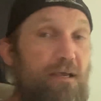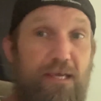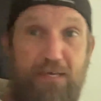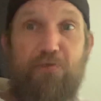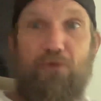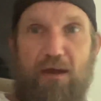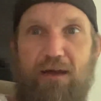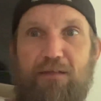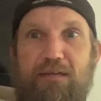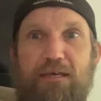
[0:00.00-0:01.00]
in
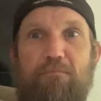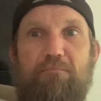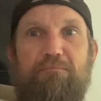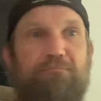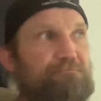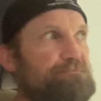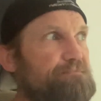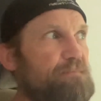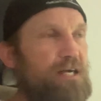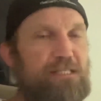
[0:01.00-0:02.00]
reality,
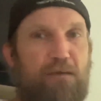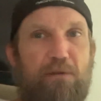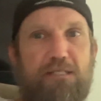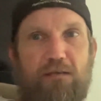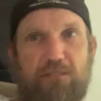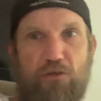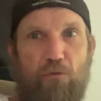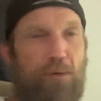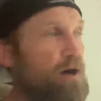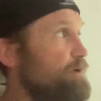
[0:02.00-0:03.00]
I take my
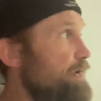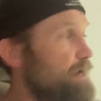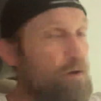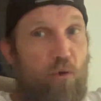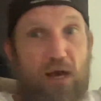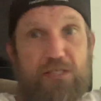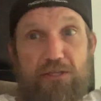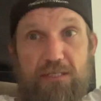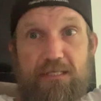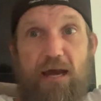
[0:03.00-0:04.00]
telescope out and I watch
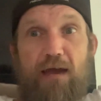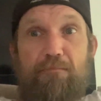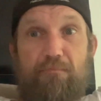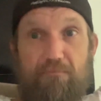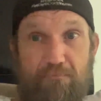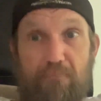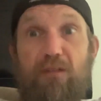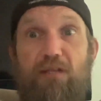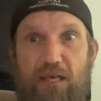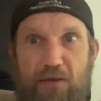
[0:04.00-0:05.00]
the sky
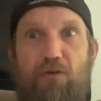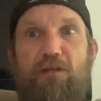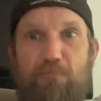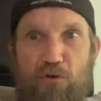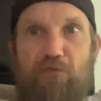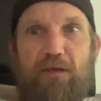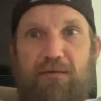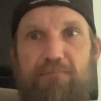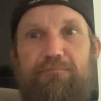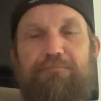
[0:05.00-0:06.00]
literally
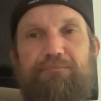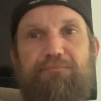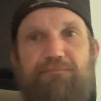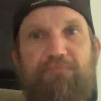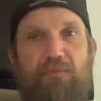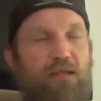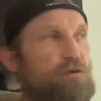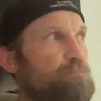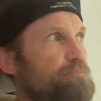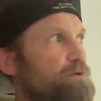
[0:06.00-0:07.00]
moving.
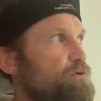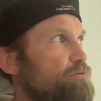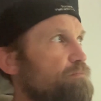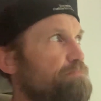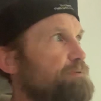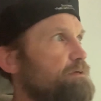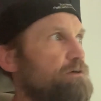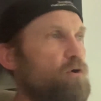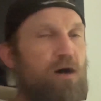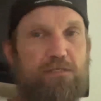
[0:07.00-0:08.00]
You
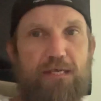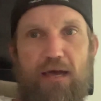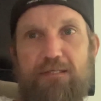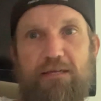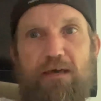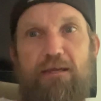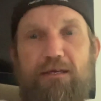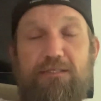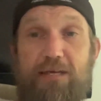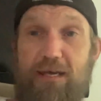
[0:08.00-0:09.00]
go outside tonight
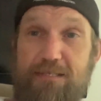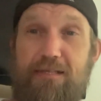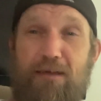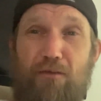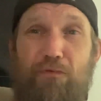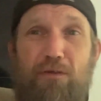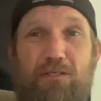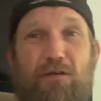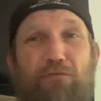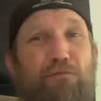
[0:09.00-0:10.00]
and test it out for
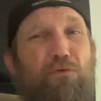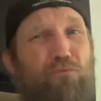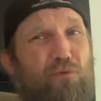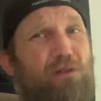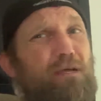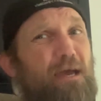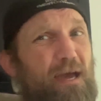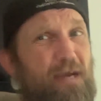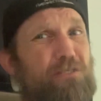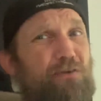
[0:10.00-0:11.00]
yourself if you really
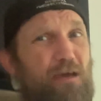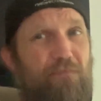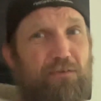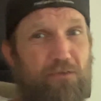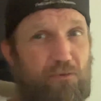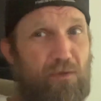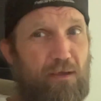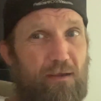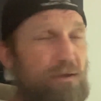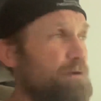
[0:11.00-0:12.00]
actually have to do that.